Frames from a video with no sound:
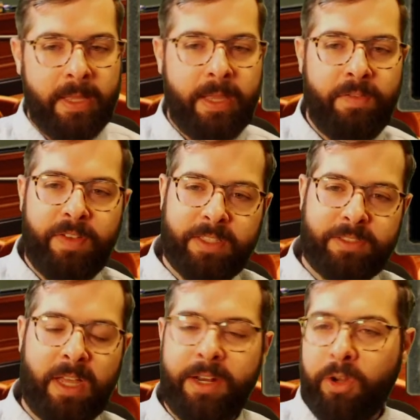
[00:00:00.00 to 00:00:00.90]
If it's
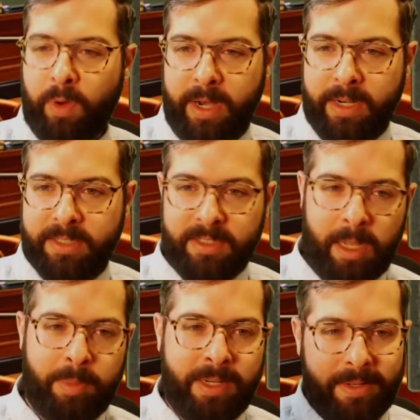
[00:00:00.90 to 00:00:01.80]
on a graded
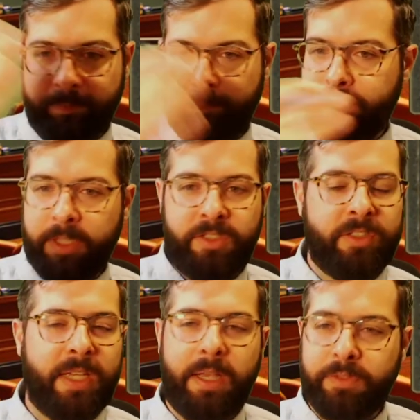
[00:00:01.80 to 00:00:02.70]
assignment, since
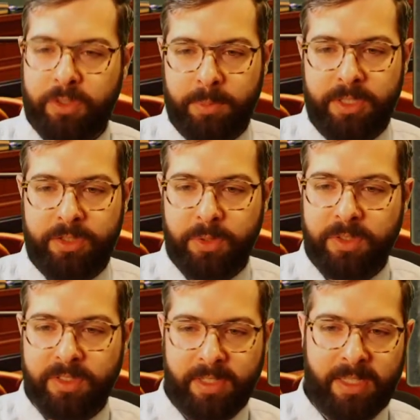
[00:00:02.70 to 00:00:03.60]
I have so many
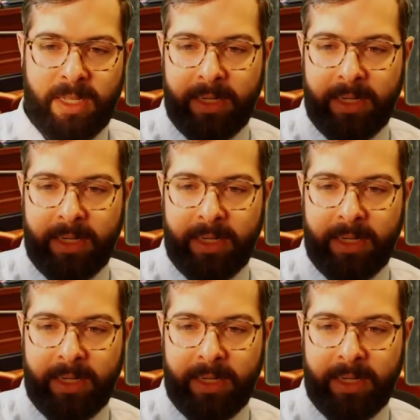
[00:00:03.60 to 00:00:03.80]
students online,